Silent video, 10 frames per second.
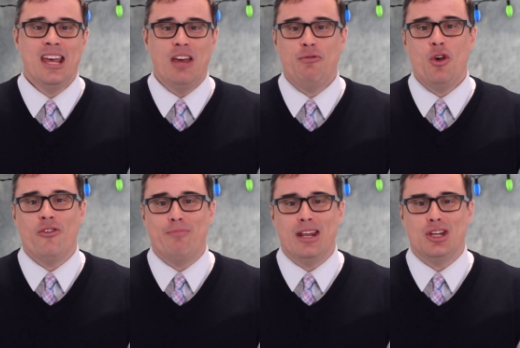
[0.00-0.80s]
If you
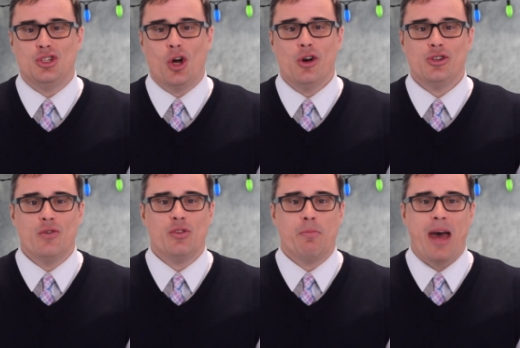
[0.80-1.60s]
have been in church
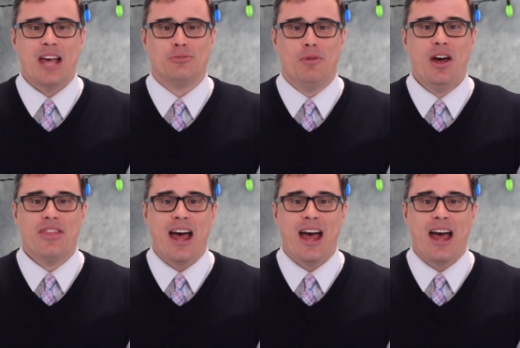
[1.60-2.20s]
over the past month,